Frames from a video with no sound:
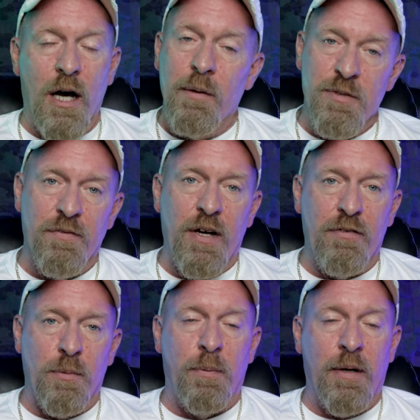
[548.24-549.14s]
I'm
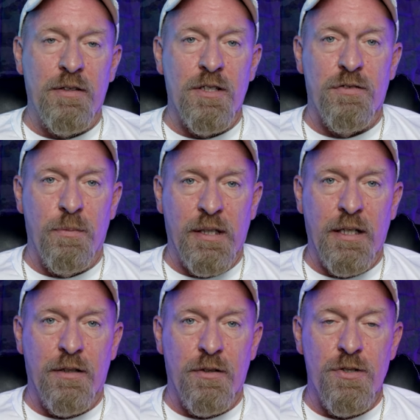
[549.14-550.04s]
Survival Preparedness for
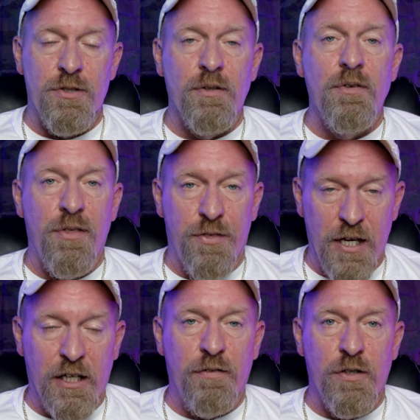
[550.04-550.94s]
Beginners.
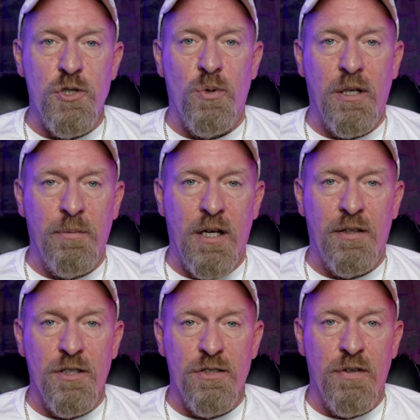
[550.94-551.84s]
Thank you for joining me
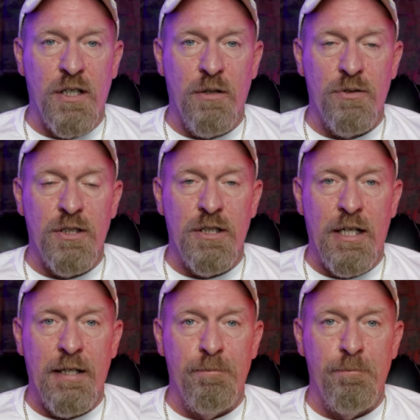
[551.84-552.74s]
on this video
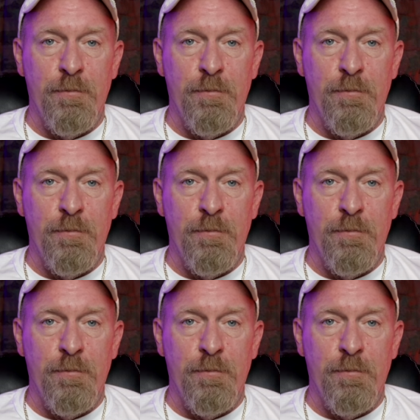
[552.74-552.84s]
today.